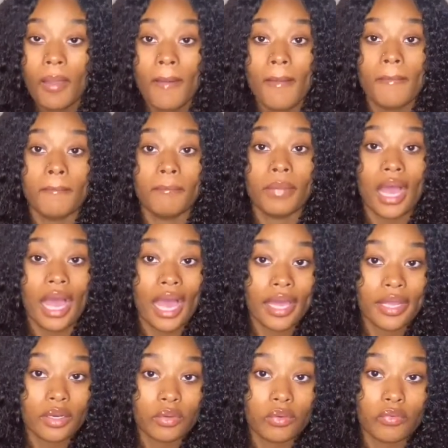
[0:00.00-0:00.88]
But
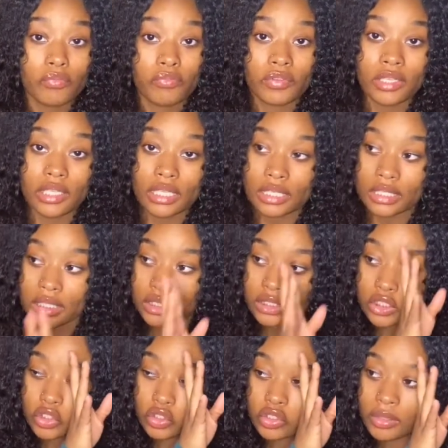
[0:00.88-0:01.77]
I don't feel the
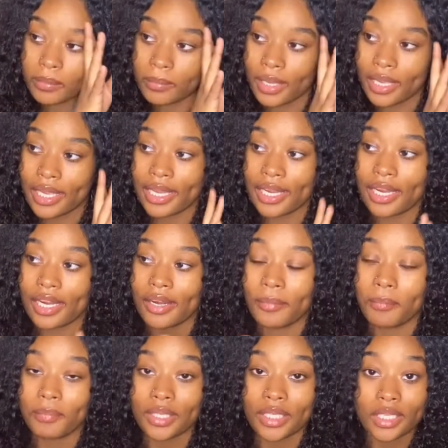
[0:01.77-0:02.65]
need to trim my
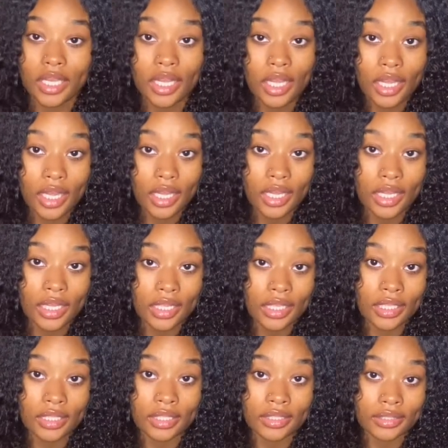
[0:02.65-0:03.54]
hair
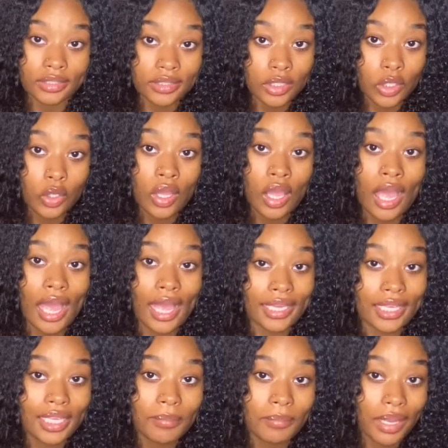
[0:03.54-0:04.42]
because I
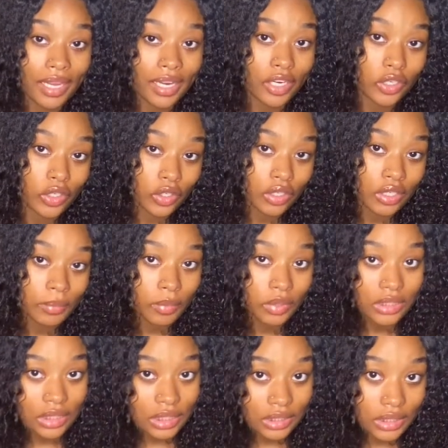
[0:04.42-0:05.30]
keep my hair curly
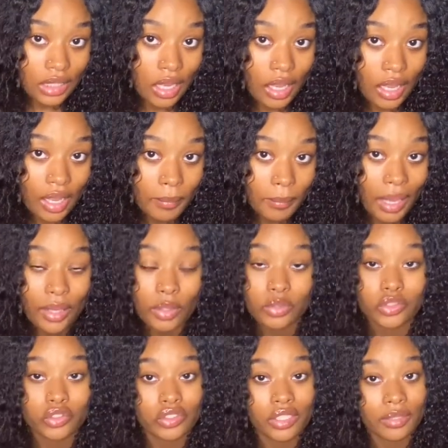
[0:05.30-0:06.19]
most of the time. I
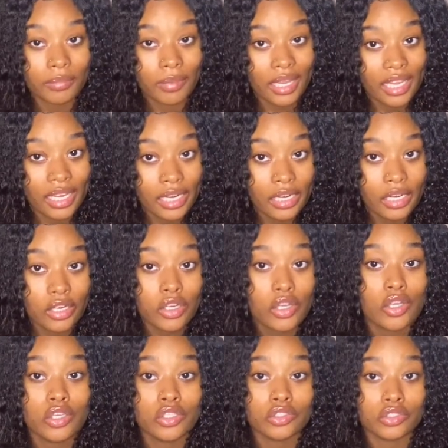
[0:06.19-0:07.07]
don't straighten my hair.
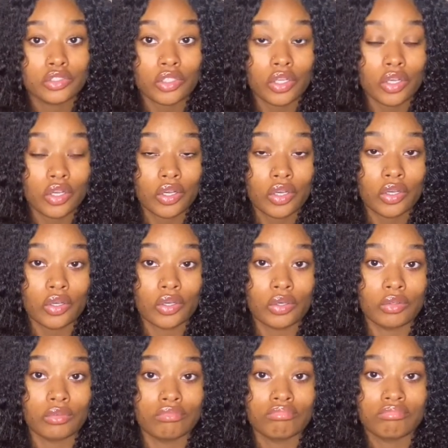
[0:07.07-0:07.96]

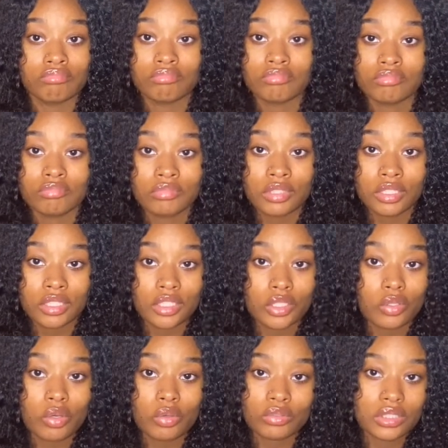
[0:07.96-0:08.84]
So
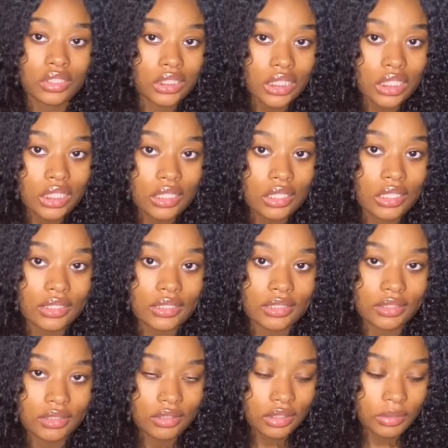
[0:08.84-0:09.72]
you don't see
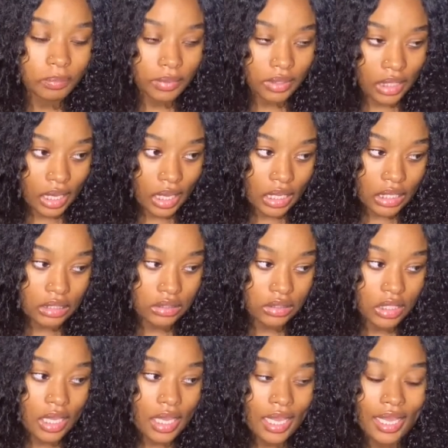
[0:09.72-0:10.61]
the split
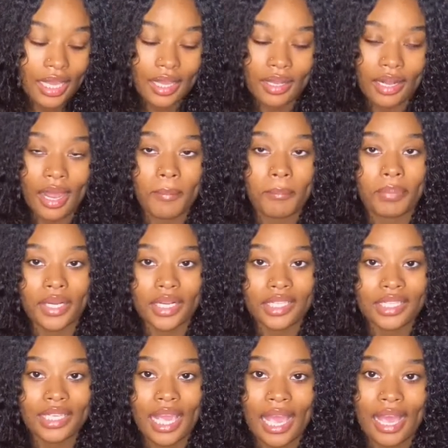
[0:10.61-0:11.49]
ends. And I
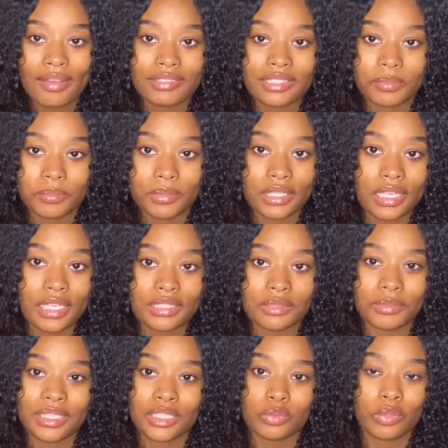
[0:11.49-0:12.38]
barely have split ends
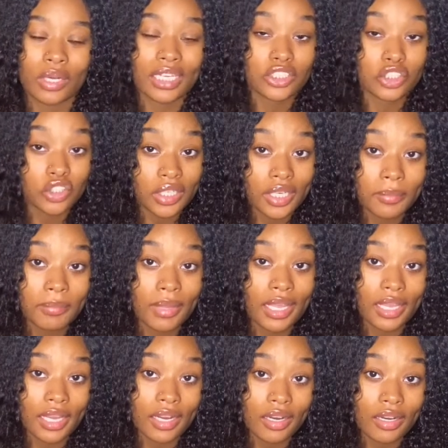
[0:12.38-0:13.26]
because when I straighten my
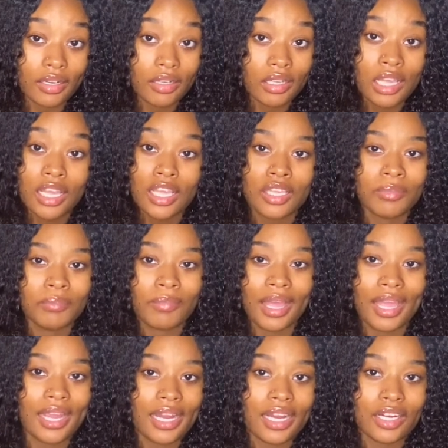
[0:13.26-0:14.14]
hair,
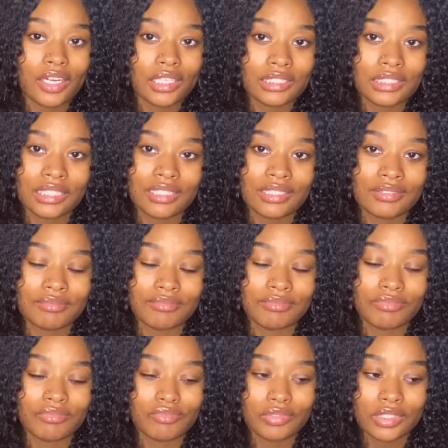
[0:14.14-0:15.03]
my hair
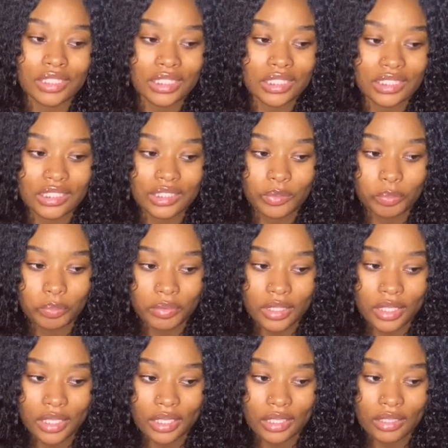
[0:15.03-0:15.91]
doesn't really
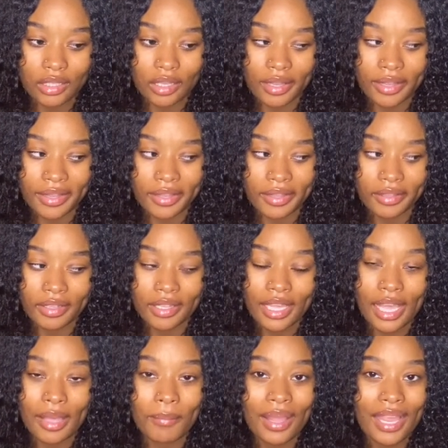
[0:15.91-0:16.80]
split like
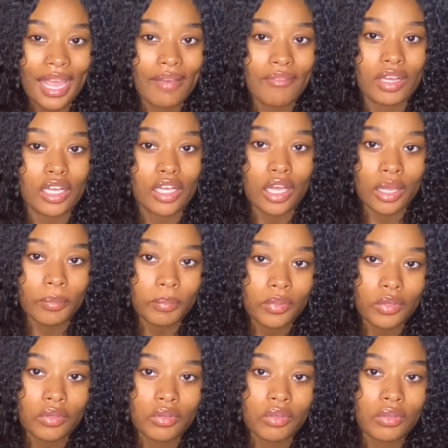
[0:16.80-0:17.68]
it might have a
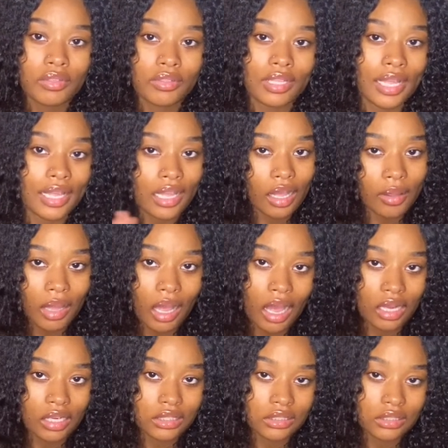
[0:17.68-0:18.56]
couple like
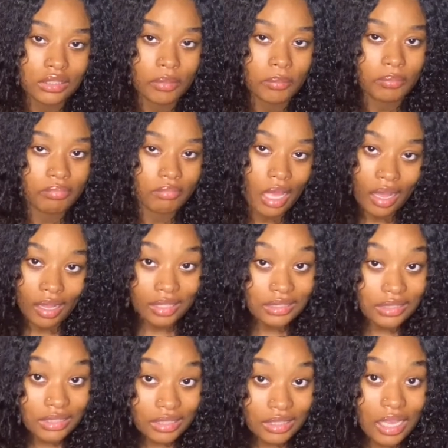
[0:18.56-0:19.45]
honest
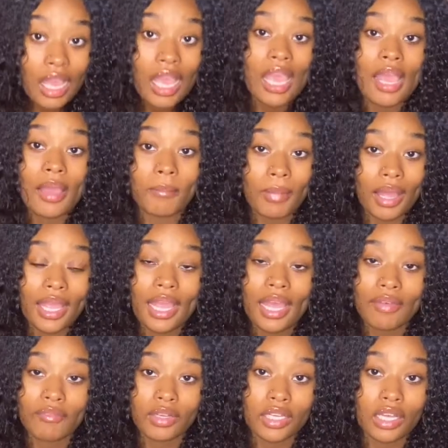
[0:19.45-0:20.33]
honestly it might
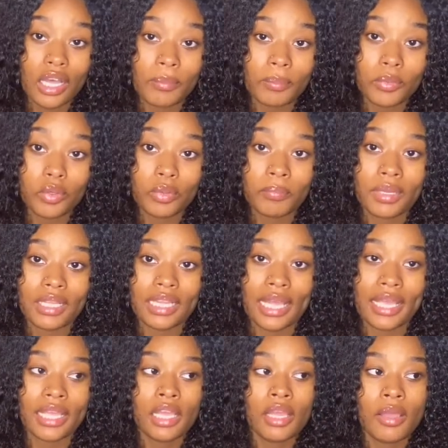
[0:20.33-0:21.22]
have a couple but
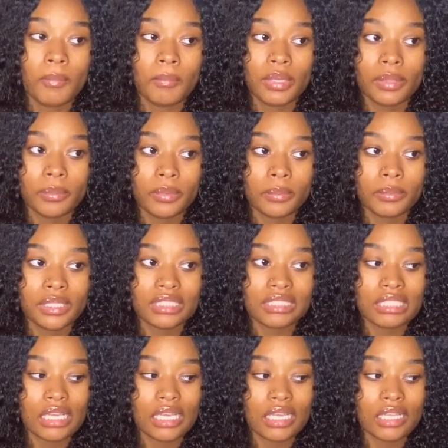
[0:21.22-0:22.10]
like people be
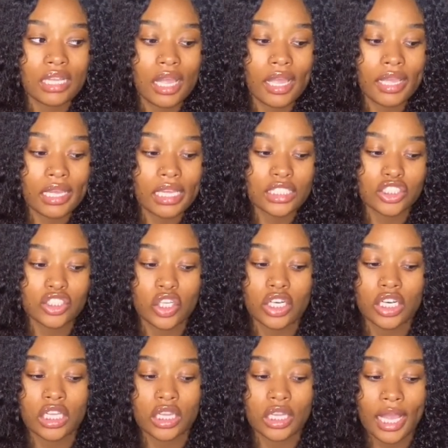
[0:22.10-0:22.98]
saying like it's
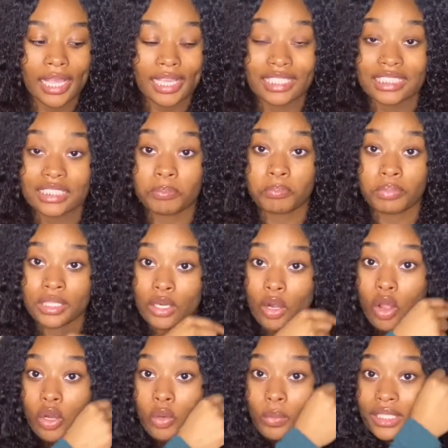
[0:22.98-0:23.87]
gonna like split
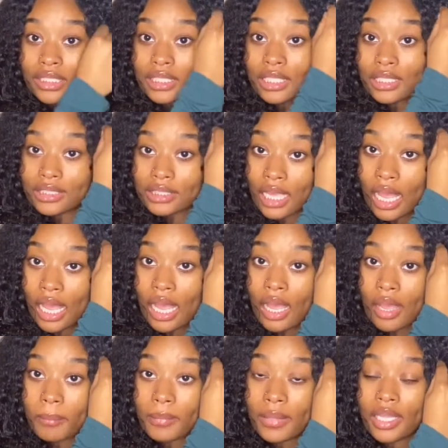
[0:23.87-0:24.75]
all the way to the
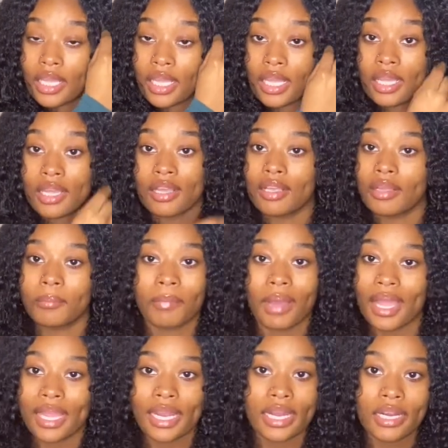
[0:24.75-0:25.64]
top
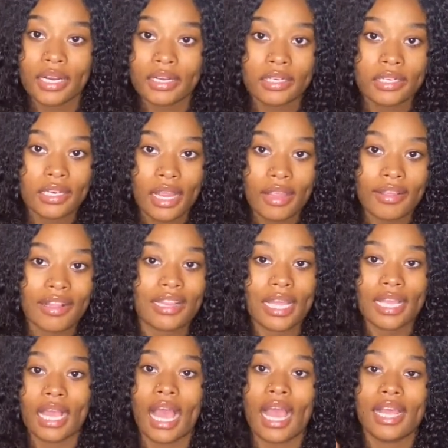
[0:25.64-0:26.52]
my hair
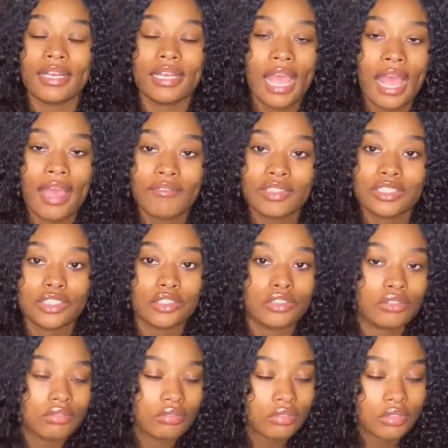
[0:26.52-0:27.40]
like i haven't
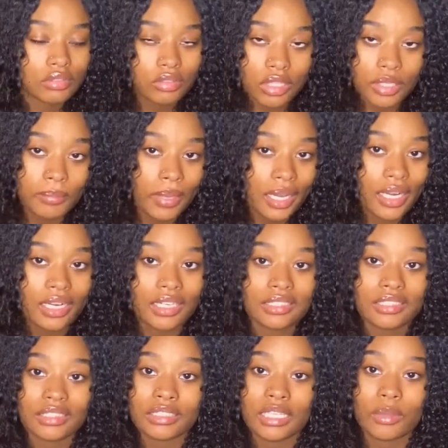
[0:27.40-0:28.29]
trimmed my hair
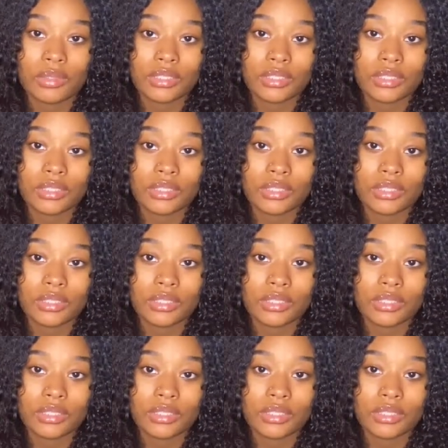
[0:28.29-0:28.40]
since I was